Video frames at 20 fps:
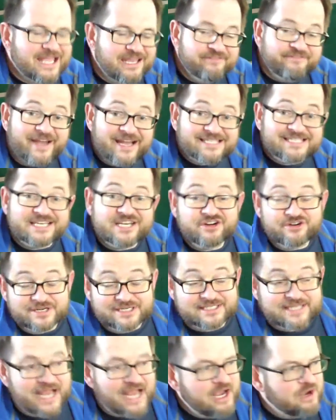In fact, here
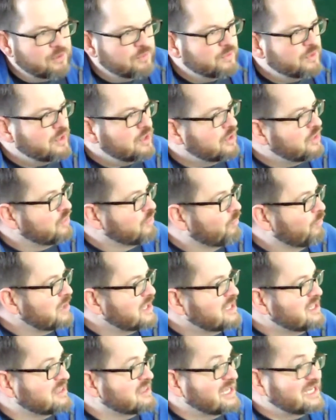in town,
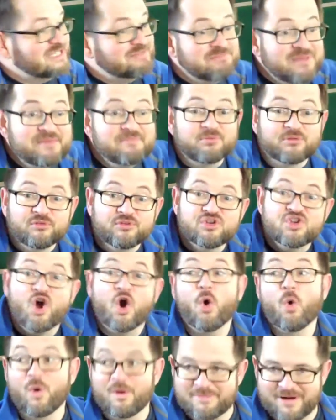one of the things people
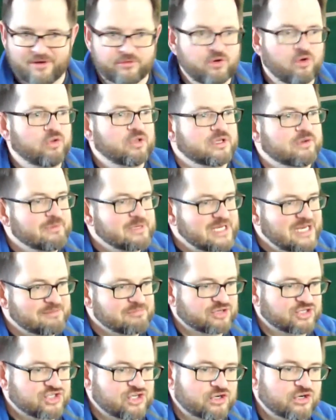know about Holy
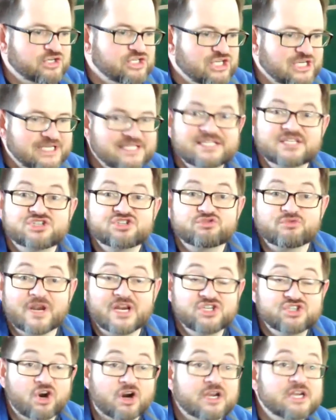Redeemer Church is the
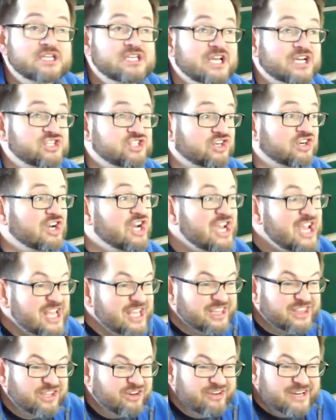strange architecture.
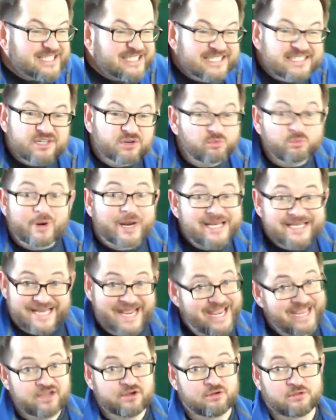There isn't a right
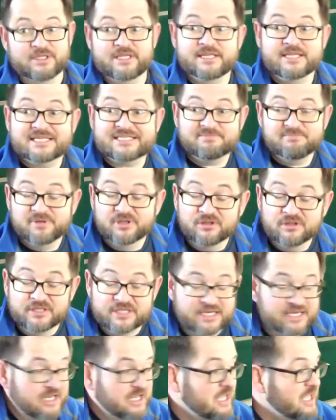angle in this
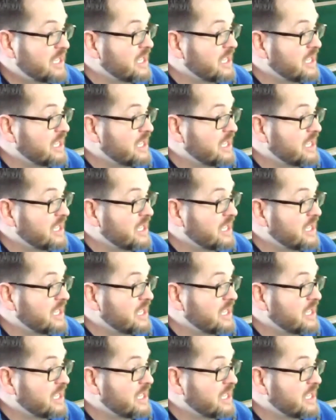building.